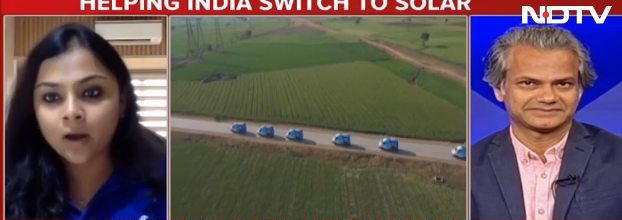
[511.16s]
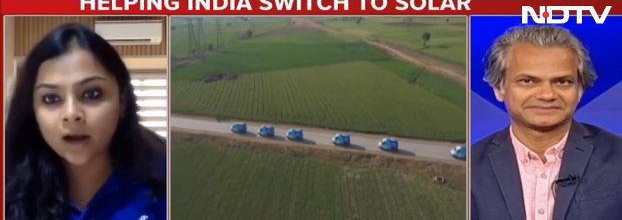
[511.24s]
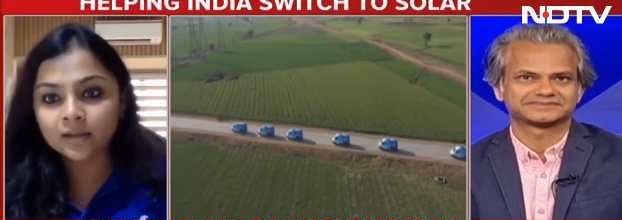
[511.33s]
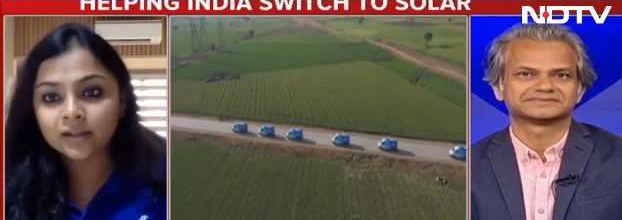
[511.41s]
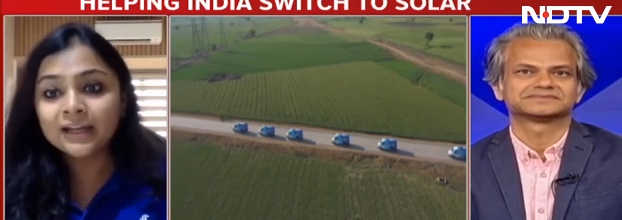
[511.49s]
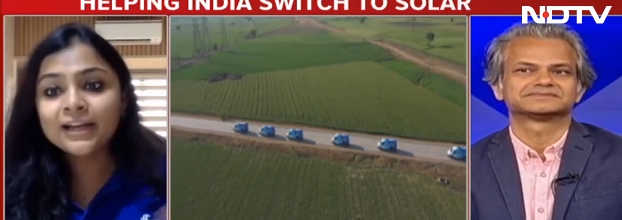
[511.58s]

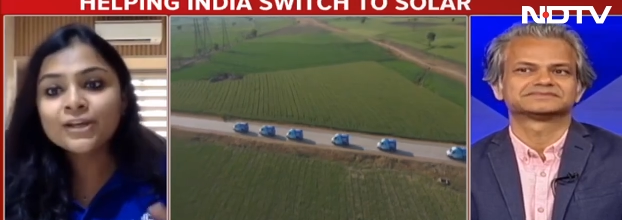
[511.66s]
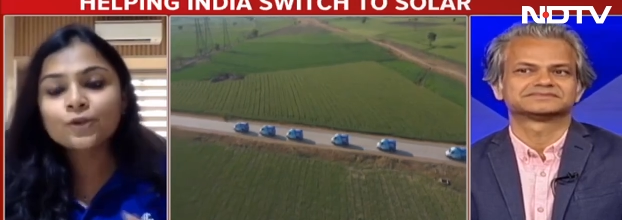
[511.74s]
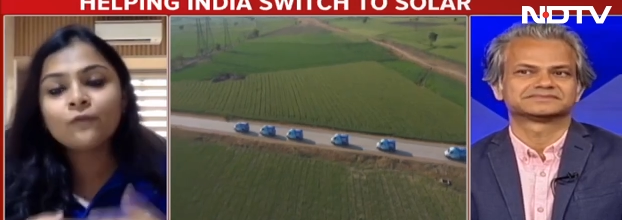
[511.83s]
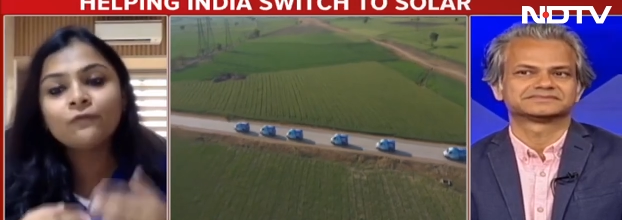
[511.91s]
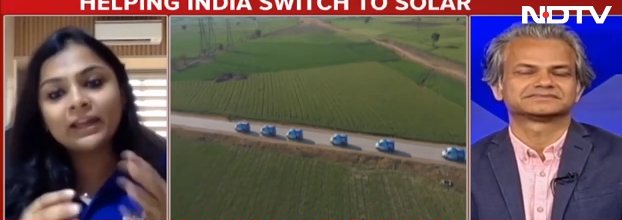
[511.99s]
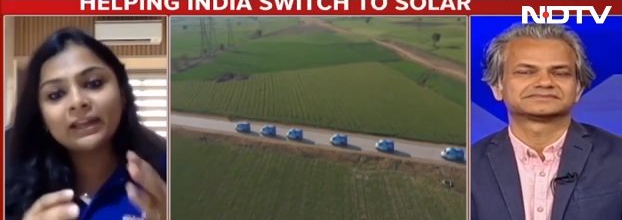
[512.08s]
Speaker 1: product.
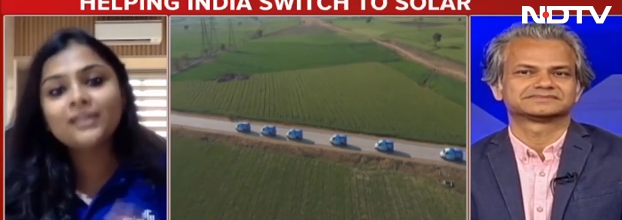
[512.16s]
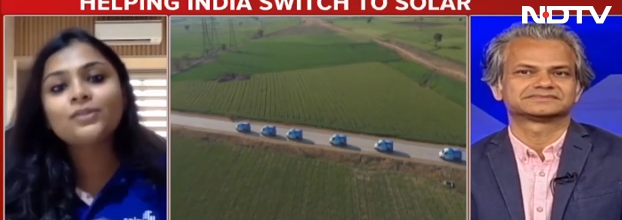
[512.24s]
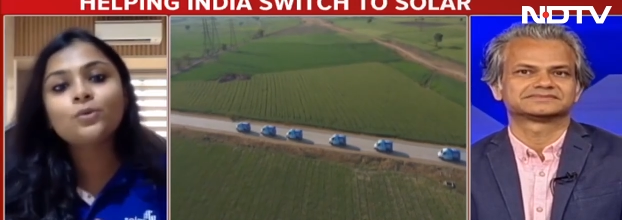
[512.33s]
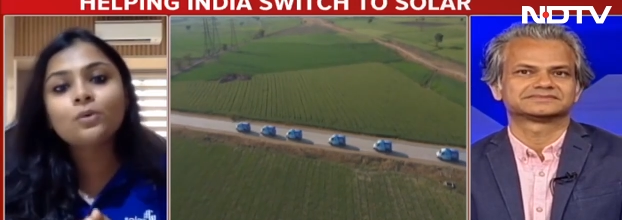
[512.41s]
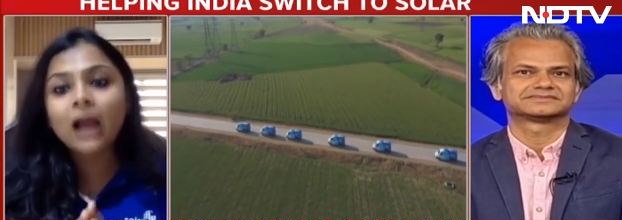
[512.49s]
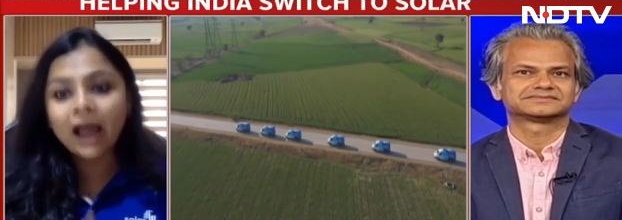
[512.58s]
So very
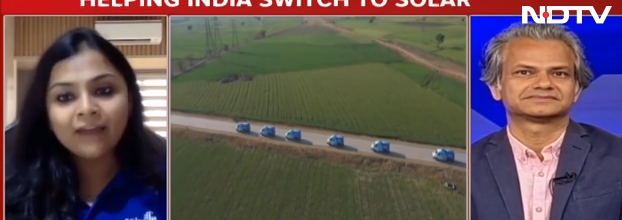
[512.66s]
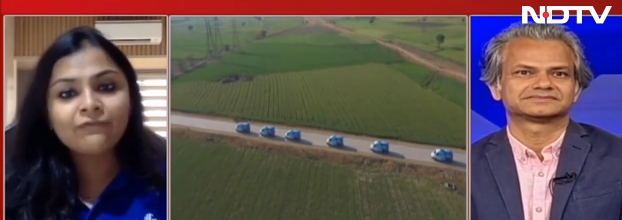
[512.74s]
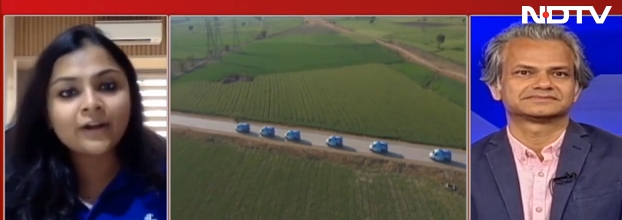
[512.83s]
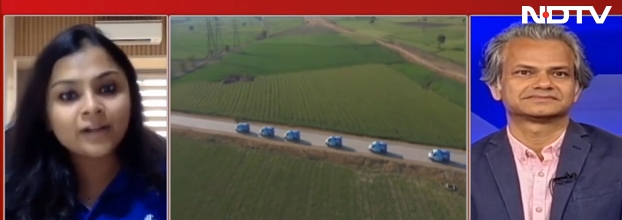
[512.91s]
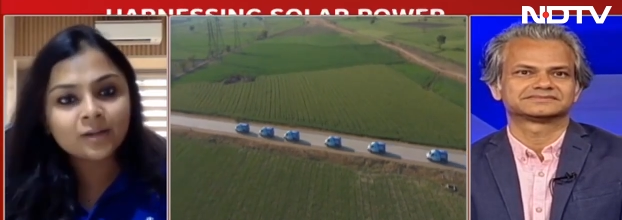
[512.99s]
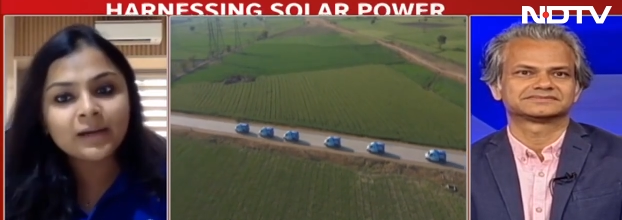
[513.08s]
soon, I
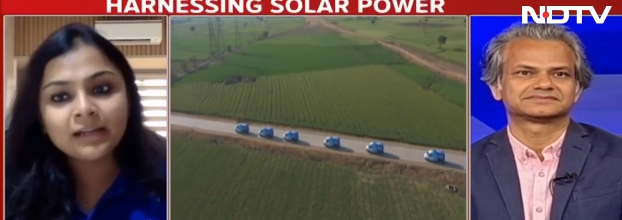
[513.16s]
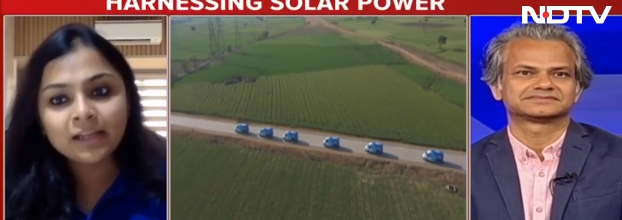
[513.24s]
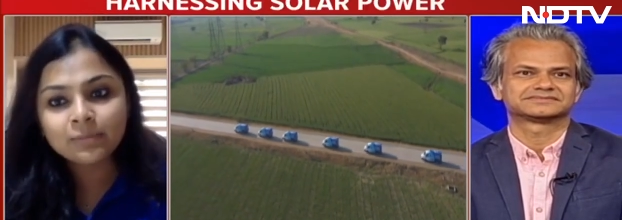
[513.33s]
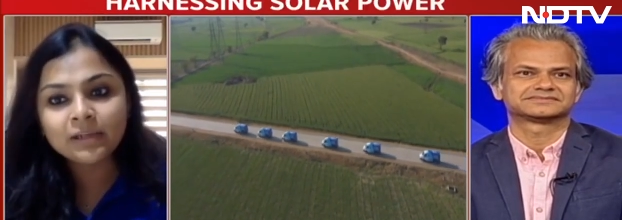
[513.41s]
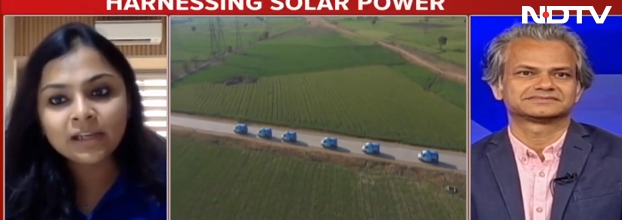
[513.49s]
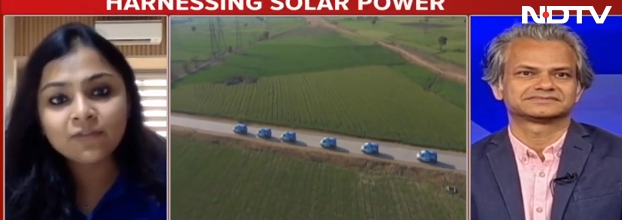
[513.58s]

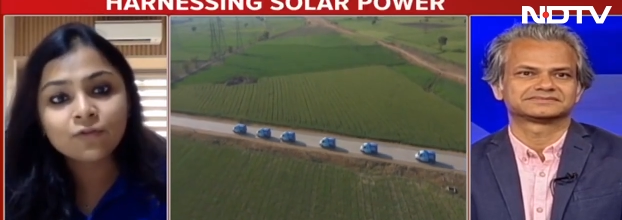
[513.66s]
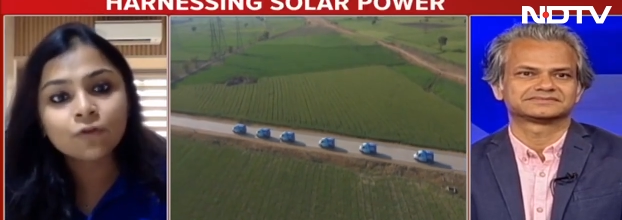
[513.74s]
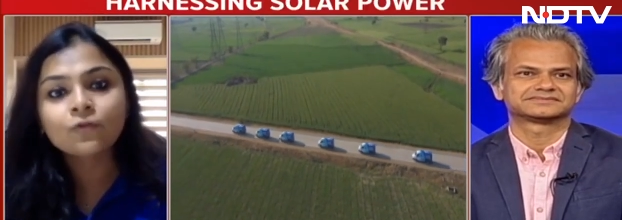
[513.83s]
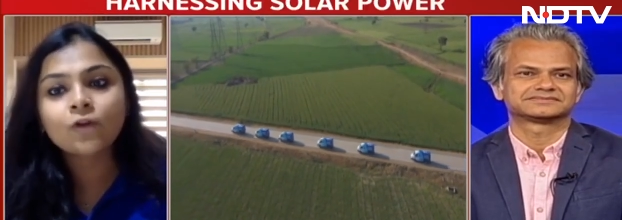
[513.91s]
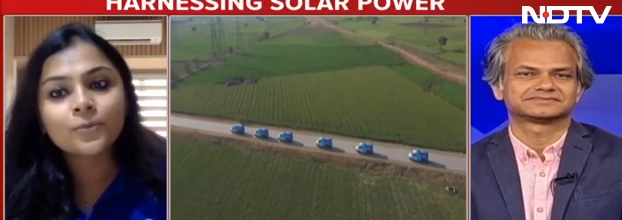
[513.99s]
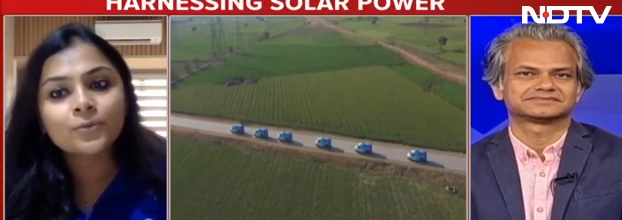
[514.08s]
fundamentally believe
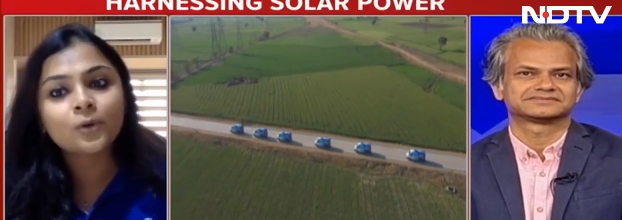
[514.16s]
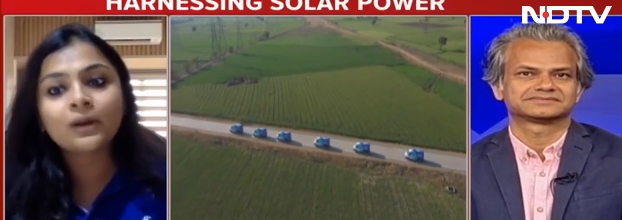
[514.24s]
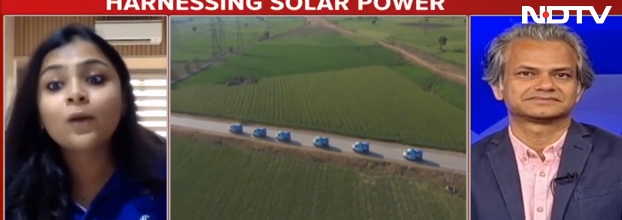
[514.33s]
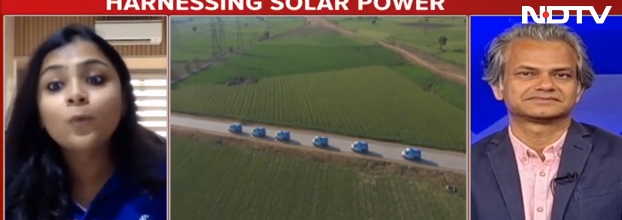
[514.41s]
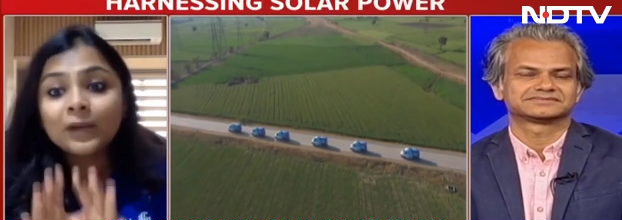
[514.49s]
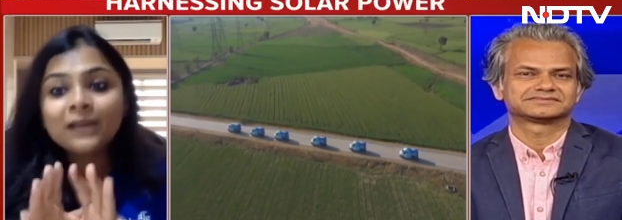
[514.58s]
rooftop
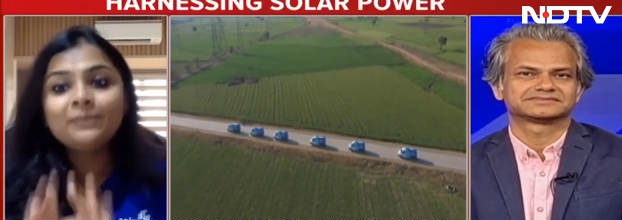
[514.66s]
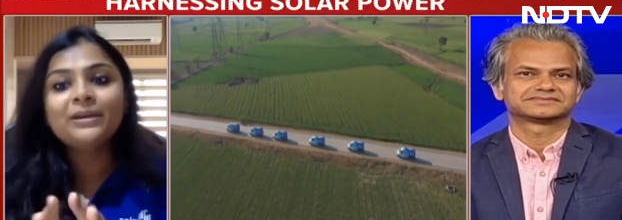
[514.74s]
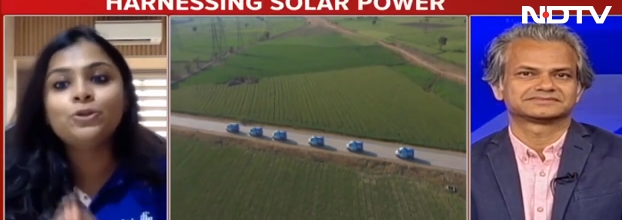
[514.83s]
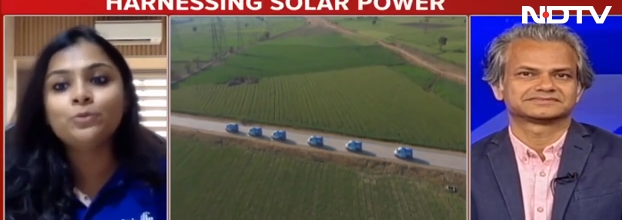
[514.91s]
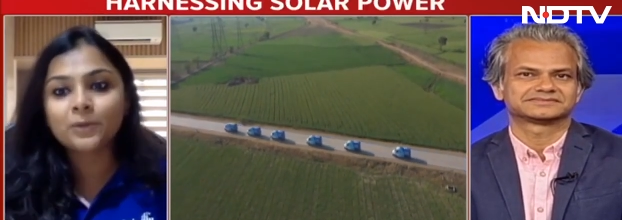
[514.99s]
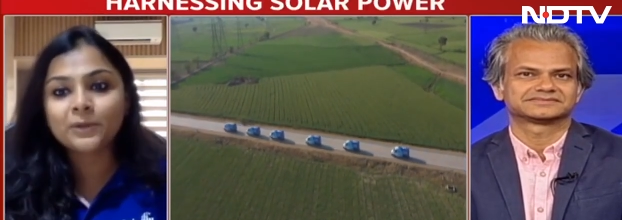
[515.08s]
solar will be
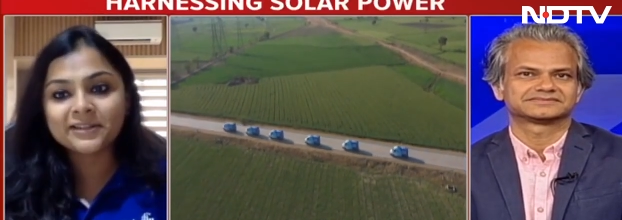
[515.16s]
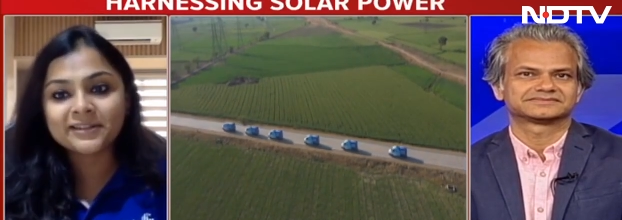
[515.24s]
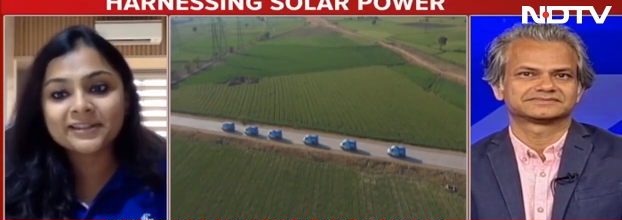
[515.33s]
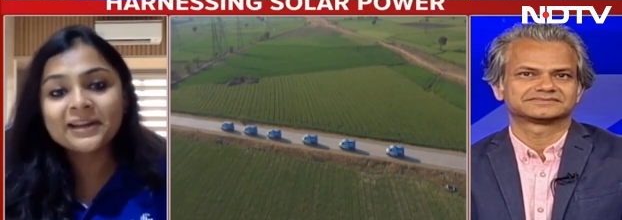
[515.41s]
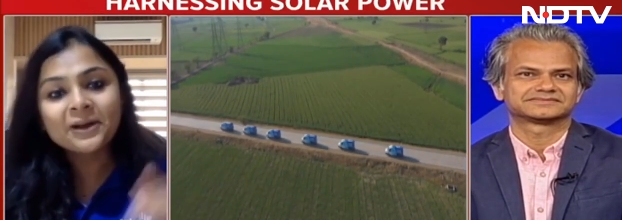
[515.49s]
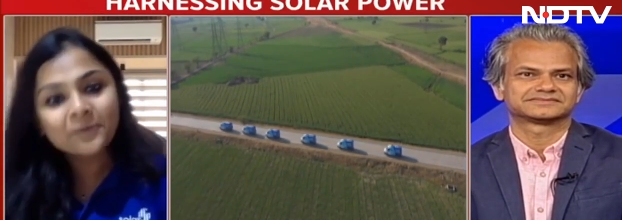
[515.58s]

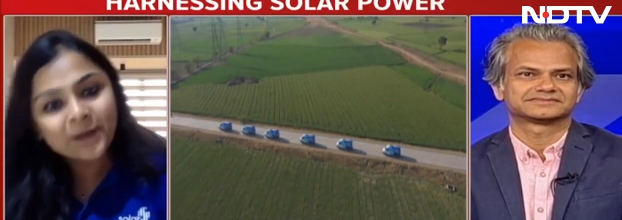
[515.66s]
ubiquitous.